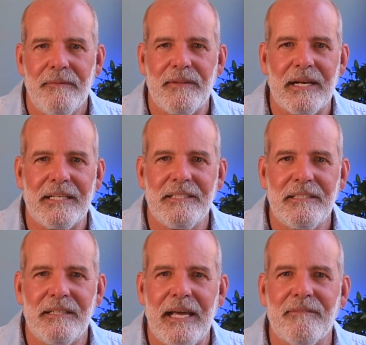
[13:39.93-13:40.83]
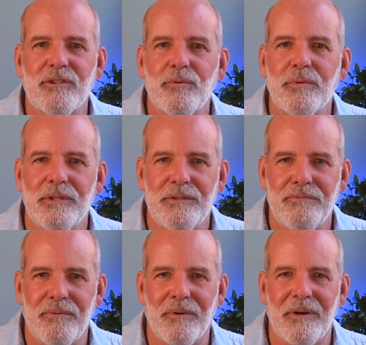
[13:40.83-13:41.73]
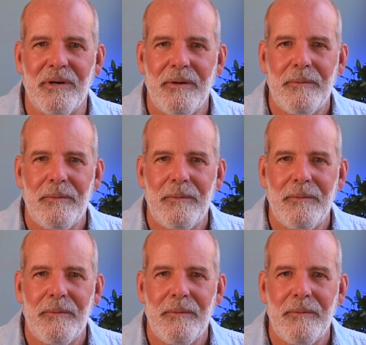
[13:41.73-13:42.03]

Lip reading: that I didn't have the word for?